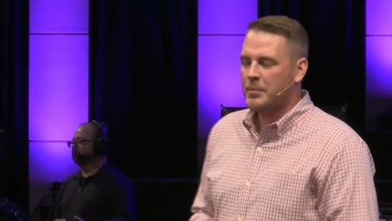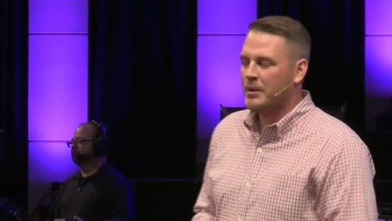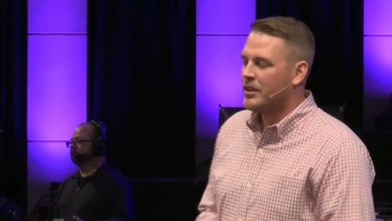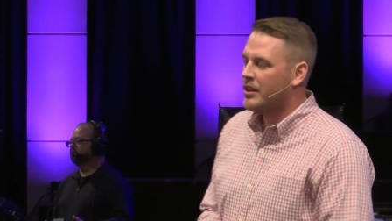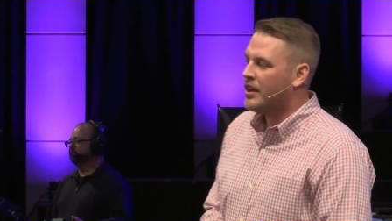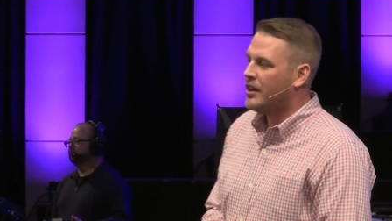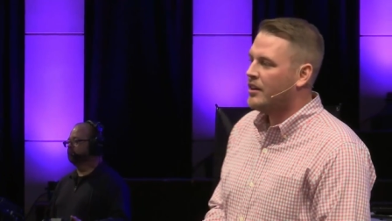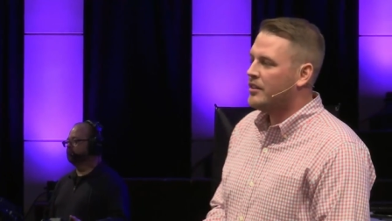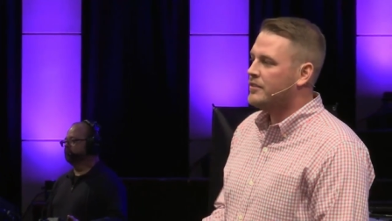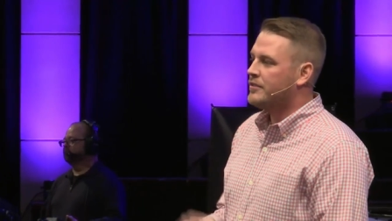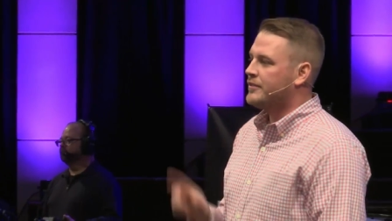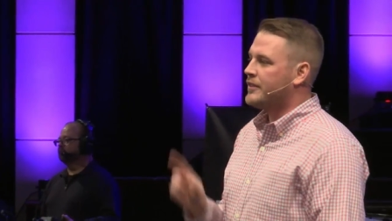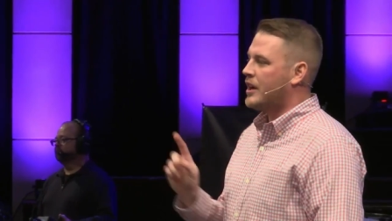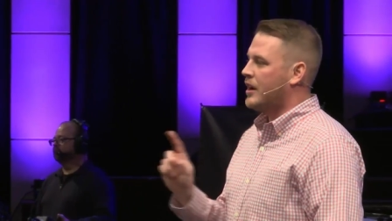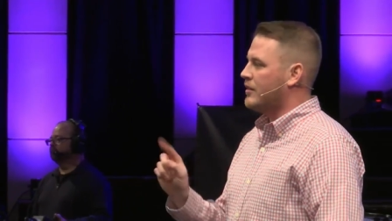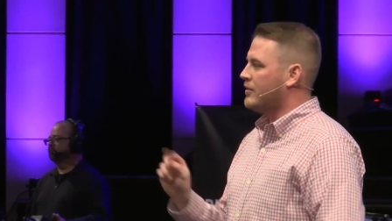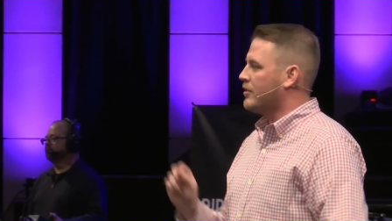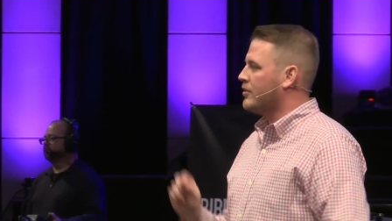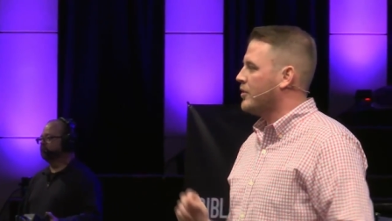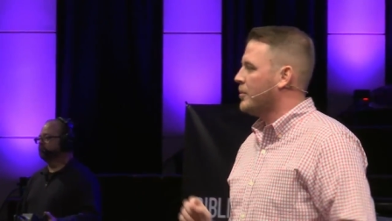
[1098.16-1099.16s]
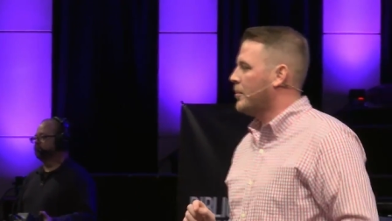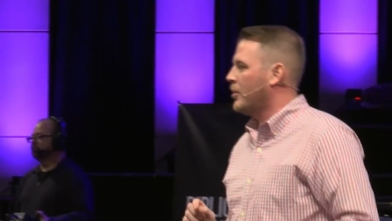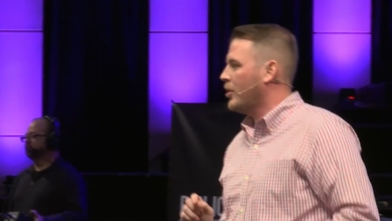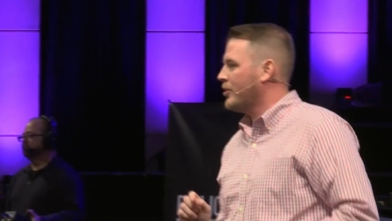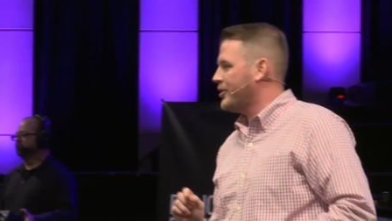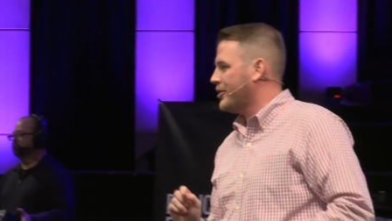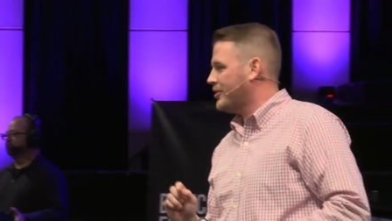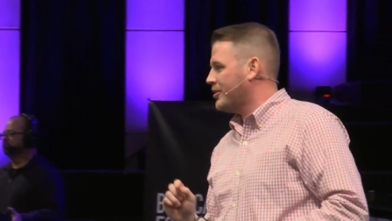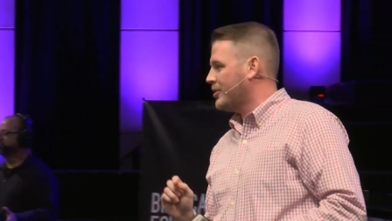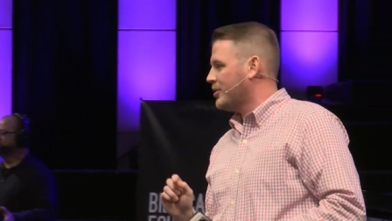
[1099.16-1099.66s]
But love covers a
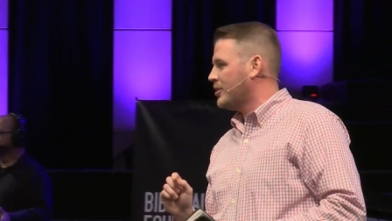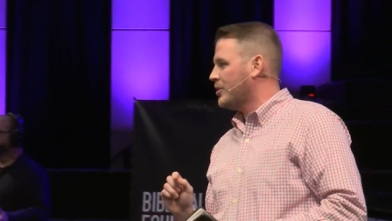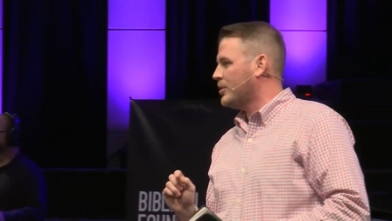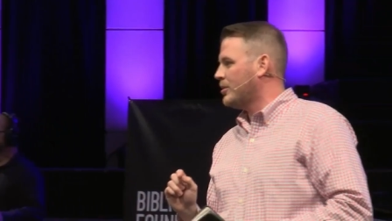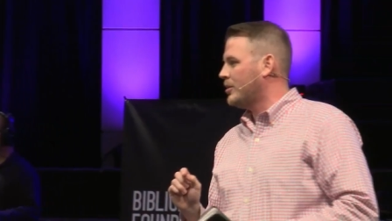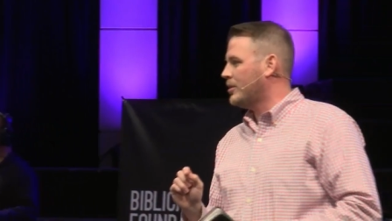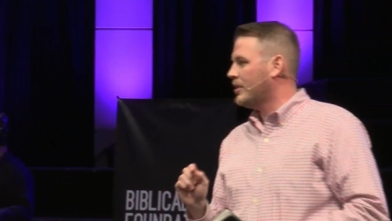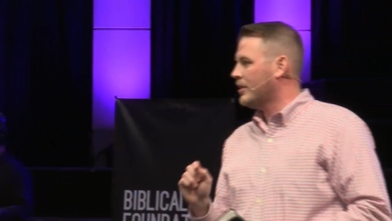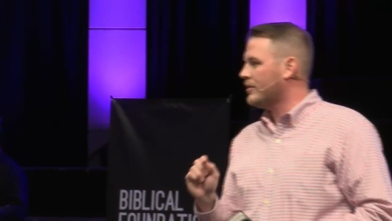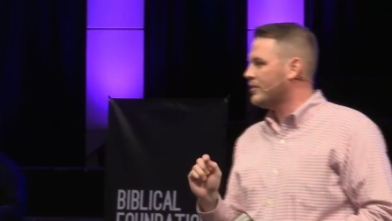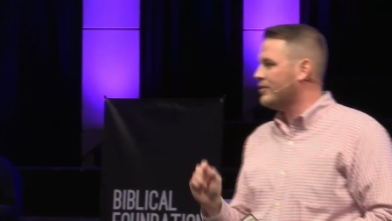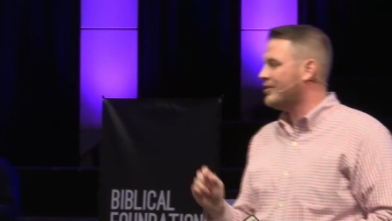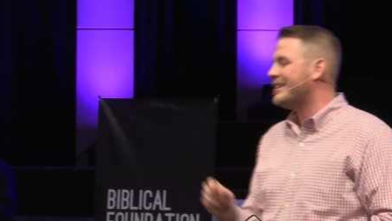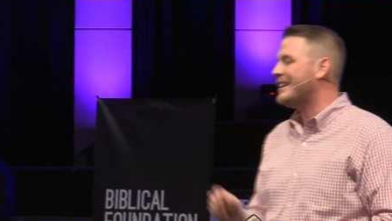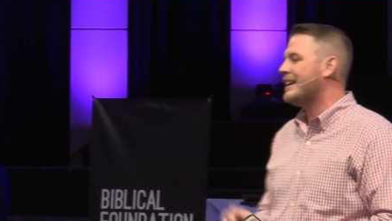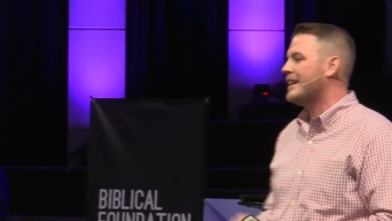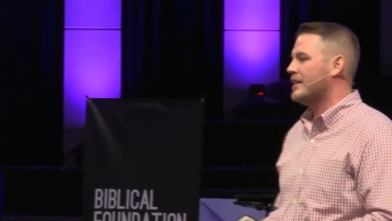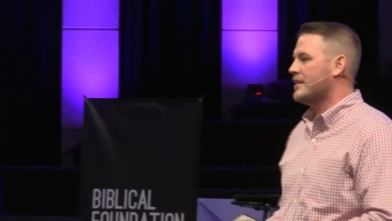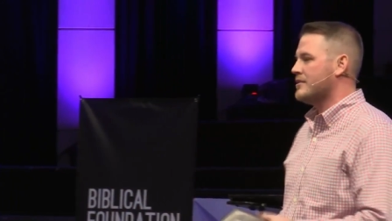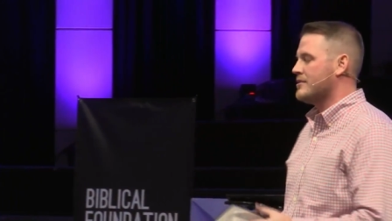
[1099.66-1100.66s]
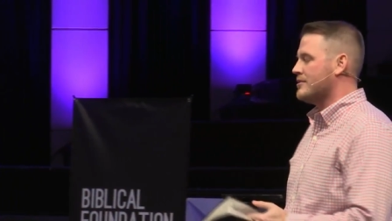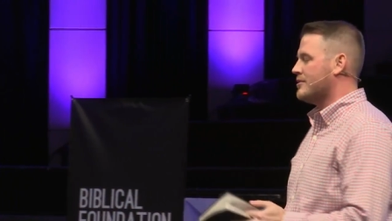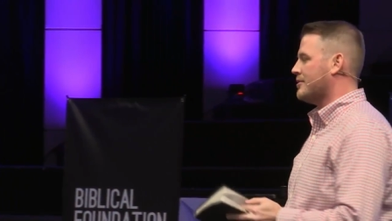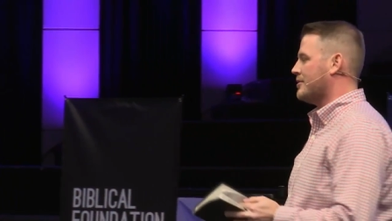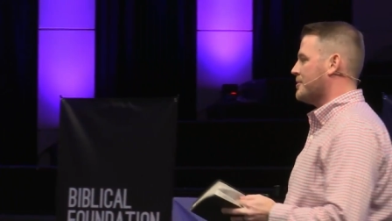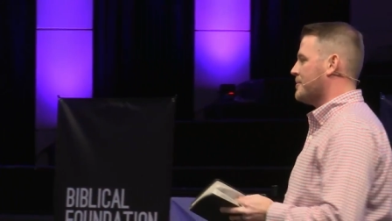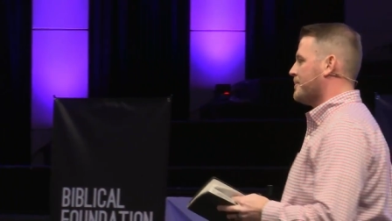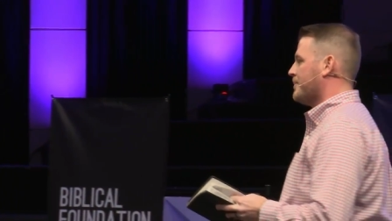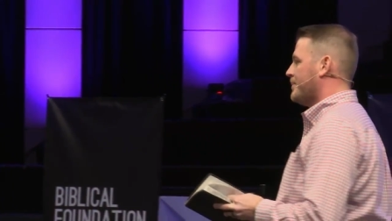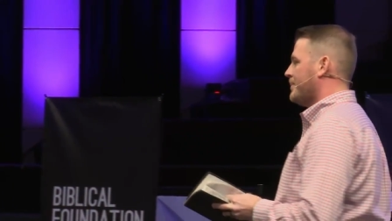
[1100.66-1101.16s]
multitude of
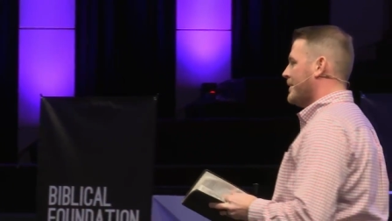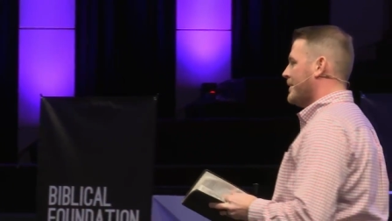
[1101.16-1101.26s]
sins.